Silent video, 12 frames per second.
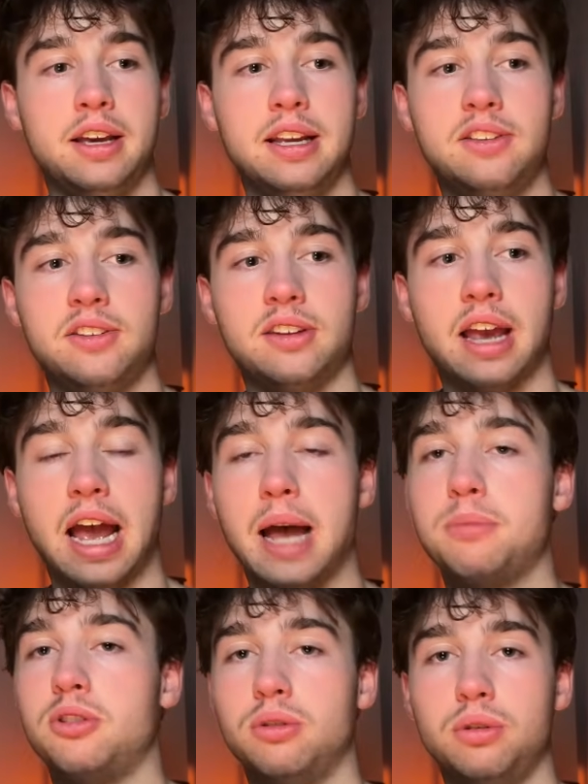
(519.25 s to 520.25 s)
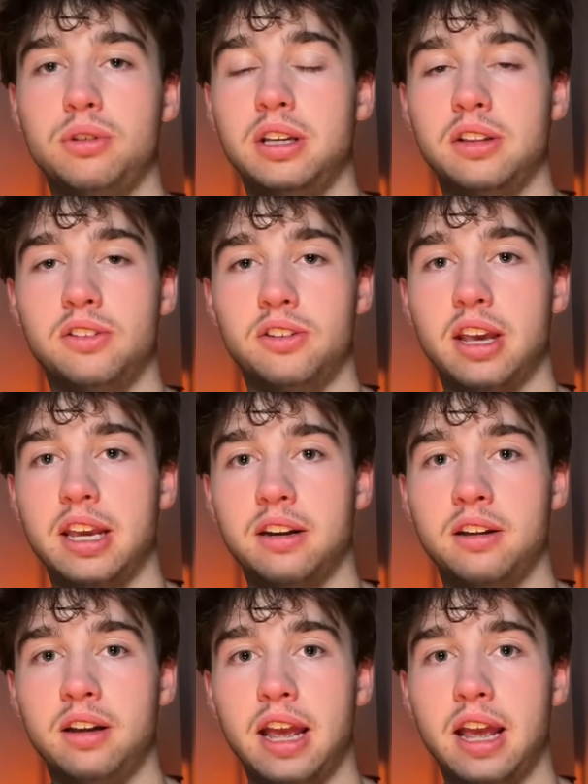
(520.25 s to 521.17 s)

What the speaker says: it's absolutely insane.